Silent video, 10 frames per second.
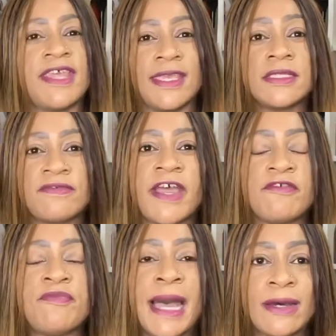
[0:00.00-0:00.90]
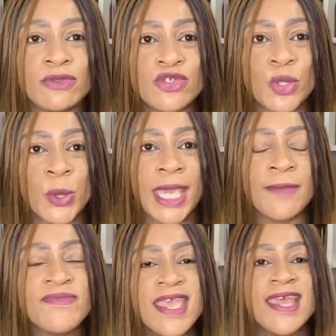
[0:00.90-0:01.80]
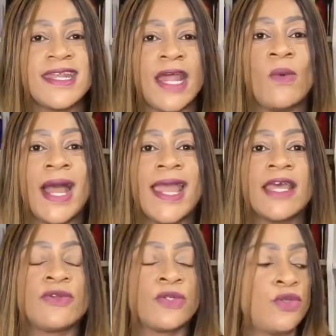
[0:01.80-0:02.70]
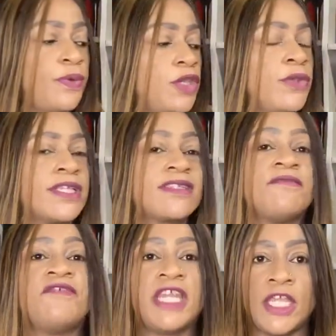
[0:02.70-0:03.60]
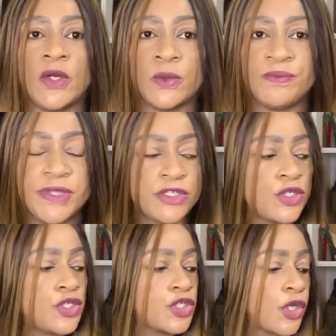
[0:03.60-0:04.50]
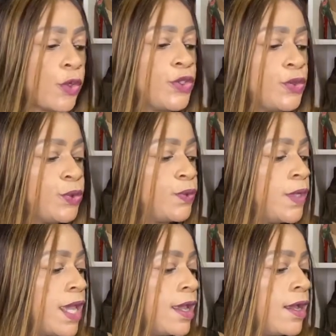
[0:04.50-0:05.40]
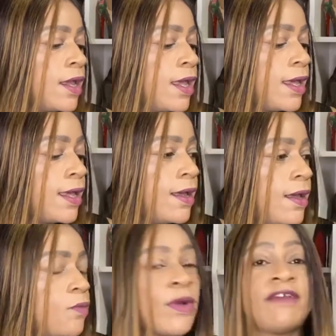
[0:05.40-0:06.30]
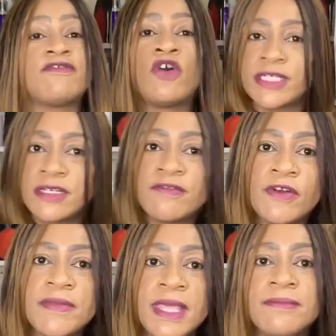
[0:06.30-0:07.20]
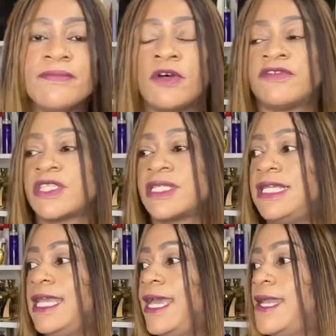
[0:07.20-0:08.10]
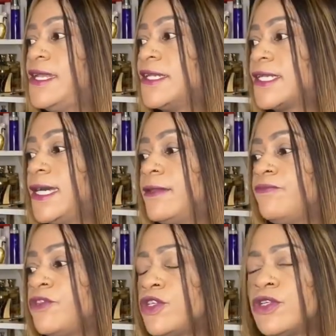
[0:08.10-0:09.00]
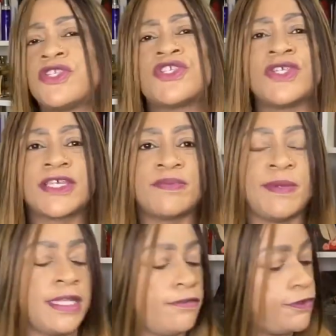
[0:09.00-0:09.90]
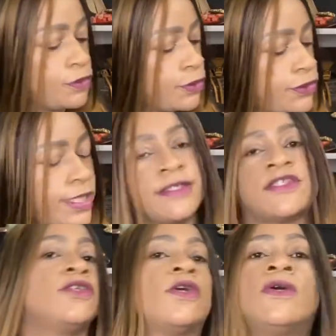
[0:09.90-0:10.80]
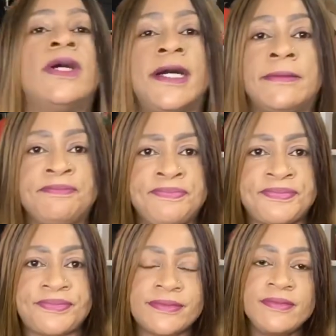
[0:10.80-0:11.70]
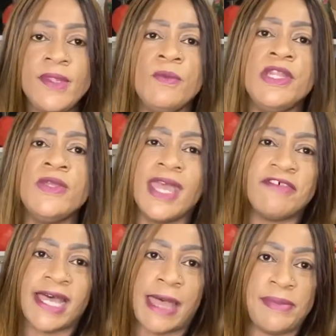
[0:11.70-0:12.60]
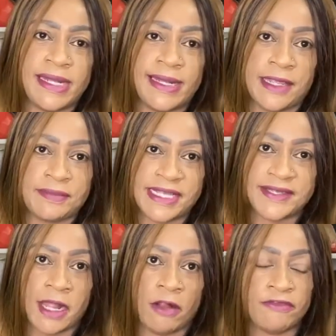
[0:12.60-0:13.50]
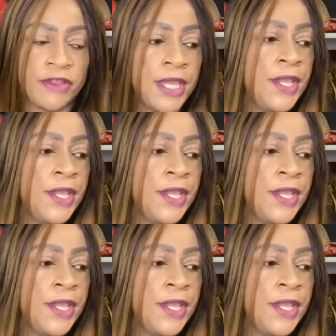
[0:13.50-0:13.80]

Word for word: there is five pounds okay now why i thought to bring you this video is to show you uh, what I've gotten from them, obviously. And, um, you know, just to explain a few things, you know, um, when you have a habit like myself,